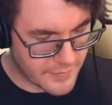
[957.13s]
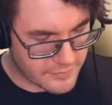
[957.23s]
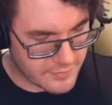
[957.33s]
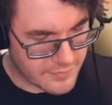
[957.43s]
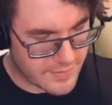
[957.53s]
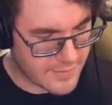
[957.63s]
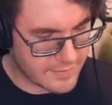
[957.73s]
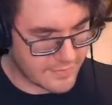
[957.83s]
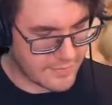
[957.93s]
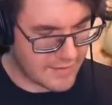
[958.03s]
So I got
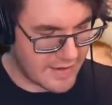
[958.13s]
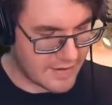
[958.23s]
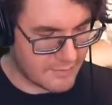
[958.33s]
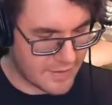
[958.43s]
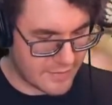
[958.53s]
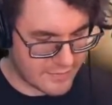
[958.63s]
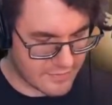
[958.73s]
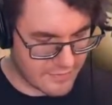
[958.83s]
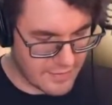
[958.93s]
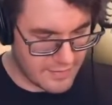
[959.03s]
these
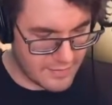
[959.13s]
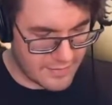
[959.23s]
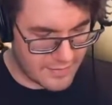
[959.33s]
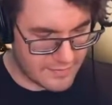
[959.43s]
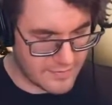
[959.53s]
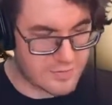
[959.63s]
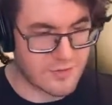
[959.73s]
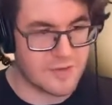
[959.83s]
Ambots, and these are going to